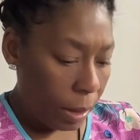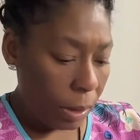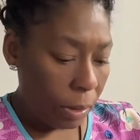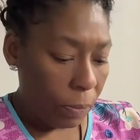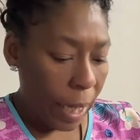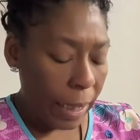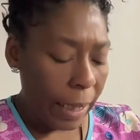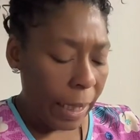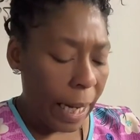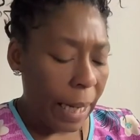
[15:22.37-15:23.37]
So the
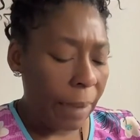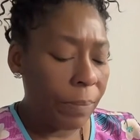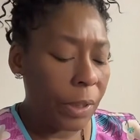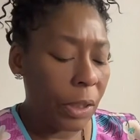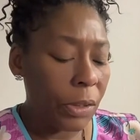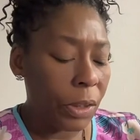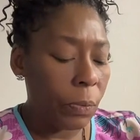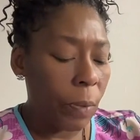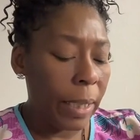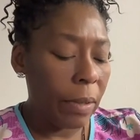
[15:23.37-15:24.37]
waiting game. So you're
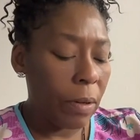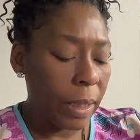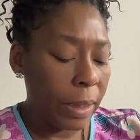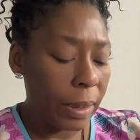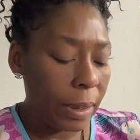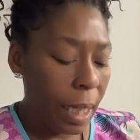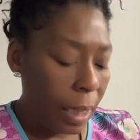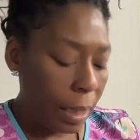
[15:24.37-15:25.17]
just waiting on this